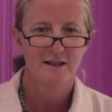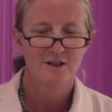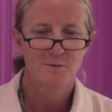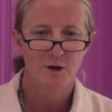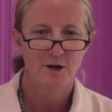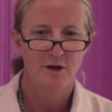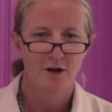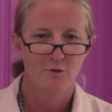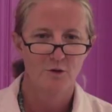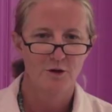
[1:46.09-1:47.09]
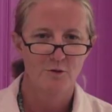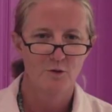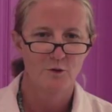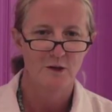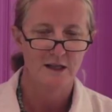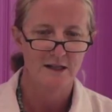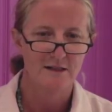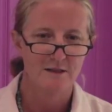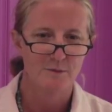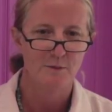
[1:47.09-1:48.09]
spot on with what we
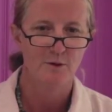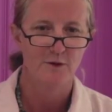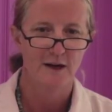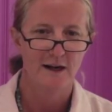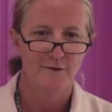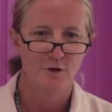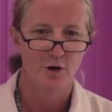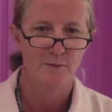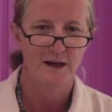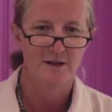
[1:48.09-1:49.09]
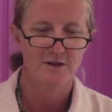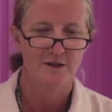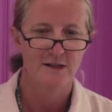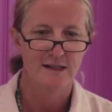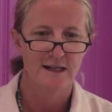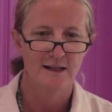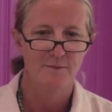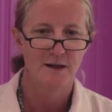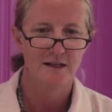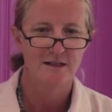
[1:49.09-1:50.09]
needed to be providing for our pets on a daily
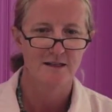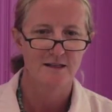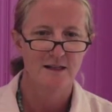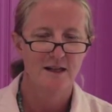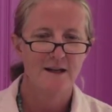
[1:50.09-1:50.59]
basis.